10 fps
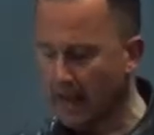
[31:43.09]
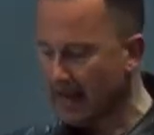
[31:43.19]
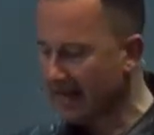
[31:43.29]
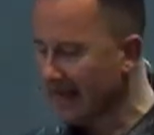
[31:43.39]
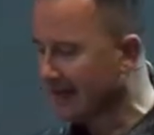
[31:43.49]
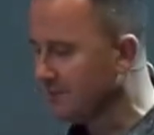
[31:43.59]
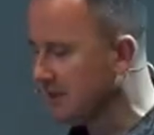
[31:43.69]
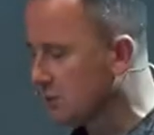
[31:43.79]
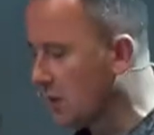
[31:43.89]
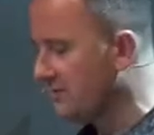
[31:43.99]
And Adam and
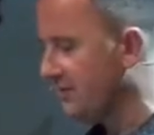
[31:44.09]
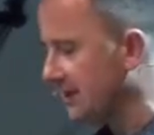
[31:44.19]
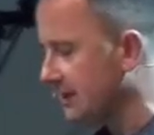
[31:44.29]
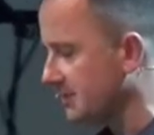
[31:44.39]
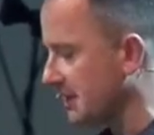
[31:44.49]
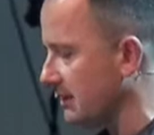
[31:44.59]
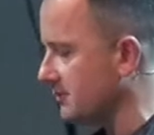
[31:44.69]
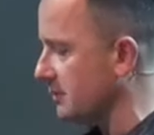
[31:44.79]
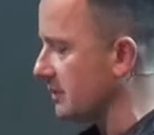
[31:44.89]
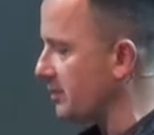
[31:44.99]
his wife hid themselves
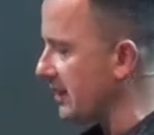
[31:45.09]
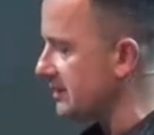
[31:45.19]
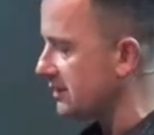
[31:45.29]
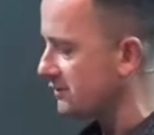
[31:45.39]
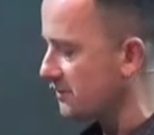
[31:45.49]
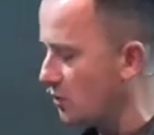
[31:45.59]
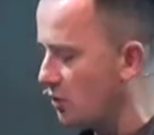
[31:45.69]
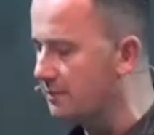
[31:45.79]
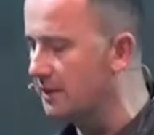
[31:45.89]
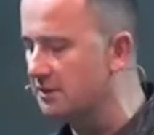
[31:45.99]
from the presence of the
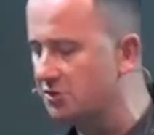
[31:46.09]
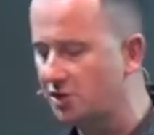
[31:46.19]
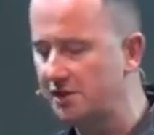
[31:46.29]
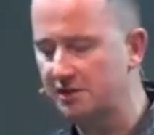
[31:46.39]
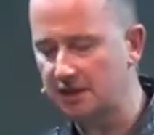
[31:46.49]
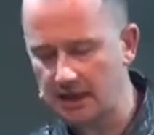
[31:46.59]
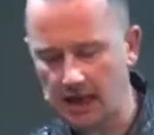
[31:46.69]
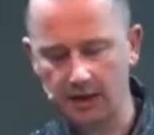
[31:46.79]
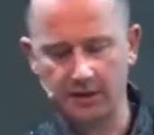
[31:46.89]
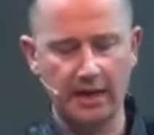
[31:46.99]
Lord among the trees of the
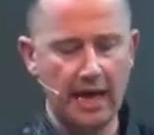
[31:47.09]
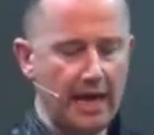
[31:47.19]
garden.